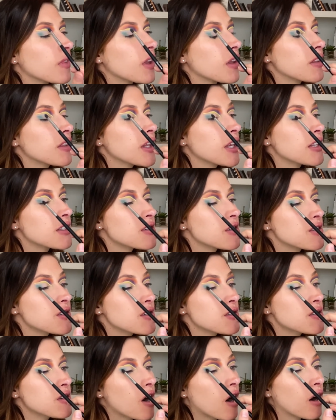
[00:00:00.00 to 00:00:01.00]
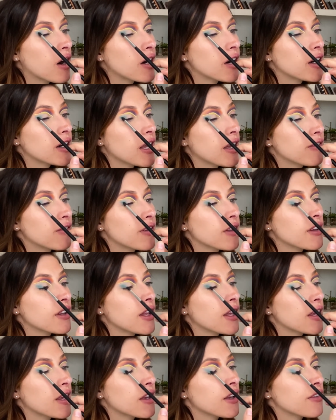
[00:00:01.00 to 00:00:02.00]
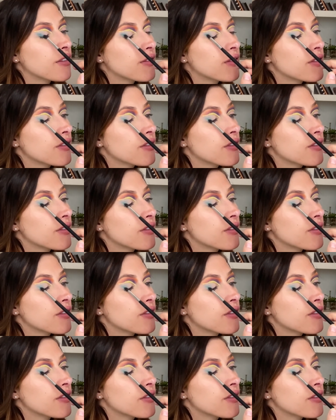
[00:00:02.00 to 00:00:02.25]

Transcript: things are just hard. I feel like if